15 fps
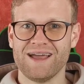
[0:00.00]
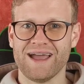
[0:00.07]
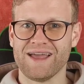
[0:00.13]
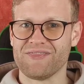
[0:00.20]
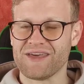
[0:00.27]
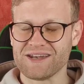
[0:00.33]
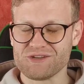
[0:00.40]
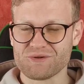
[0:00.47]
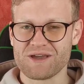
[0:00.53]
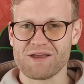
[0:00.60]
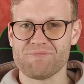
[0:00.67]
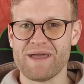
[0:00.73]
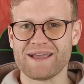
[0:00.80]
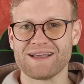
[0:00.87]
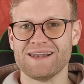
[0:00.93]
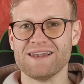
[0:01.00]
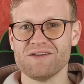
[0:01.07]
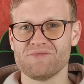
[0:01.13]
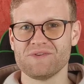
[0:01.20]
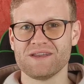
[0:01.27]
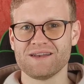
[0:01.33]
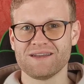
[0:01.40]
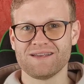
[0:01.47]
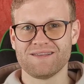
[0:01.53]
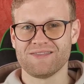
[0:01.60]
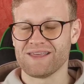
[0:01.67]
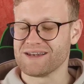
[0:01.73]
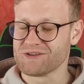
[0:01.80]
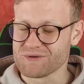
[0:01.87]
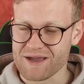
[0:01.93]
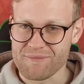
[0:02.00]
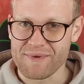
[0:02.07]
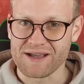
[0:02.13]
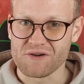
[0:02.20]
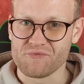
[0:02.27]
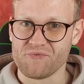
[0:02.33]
and that you can make a living, that you can make